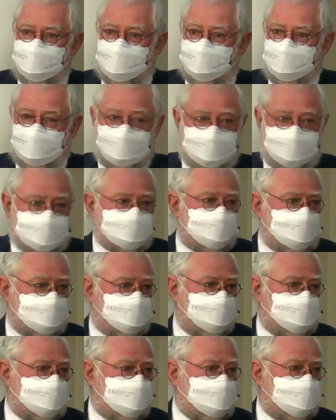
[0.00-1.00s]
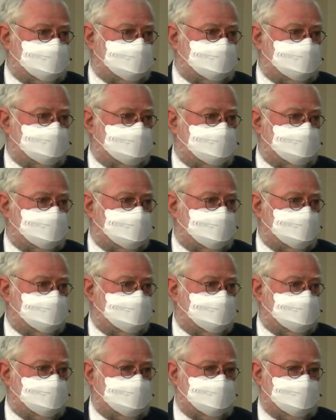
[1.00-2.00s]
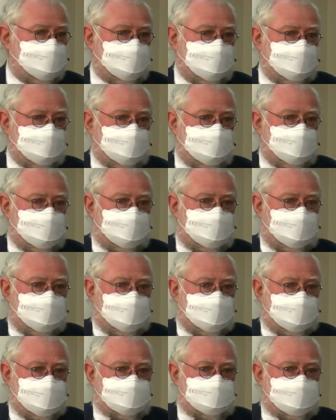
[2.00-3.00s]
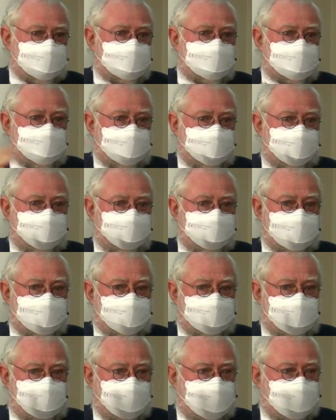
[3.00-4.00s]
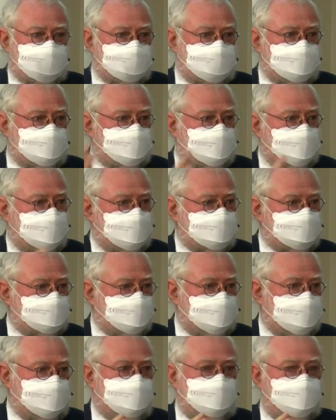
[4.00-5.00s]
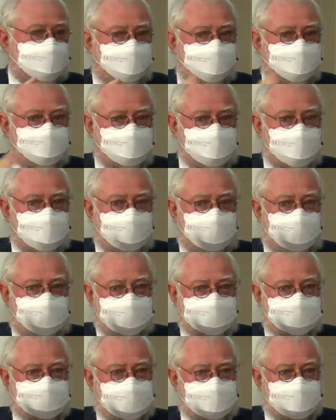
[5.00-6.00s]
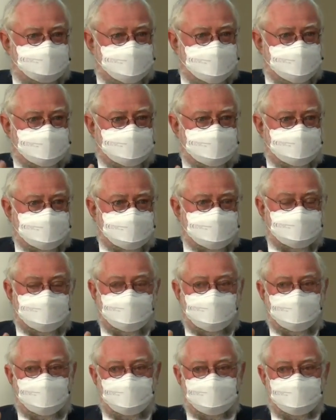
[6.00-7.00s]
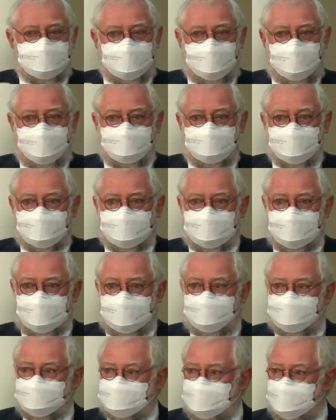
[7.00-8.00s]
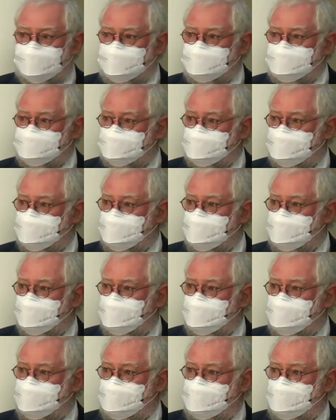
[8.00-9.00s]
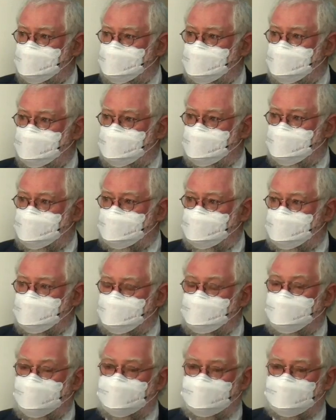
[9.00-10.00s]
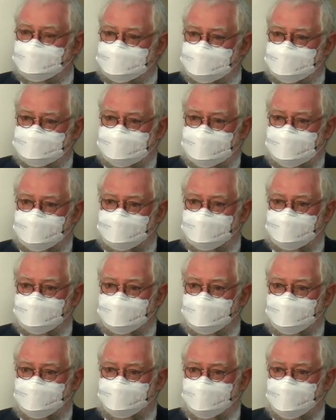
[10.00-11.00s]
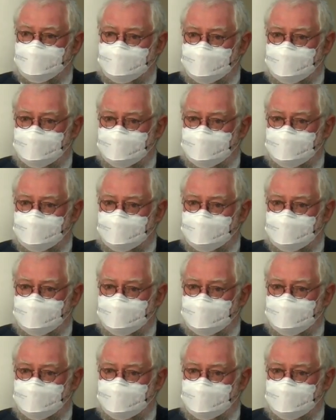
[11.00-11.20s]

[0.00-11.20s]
but it does not mean that. And I think the wealthy as well must cut back on their opulent lifestyles to make a sustainable sustainable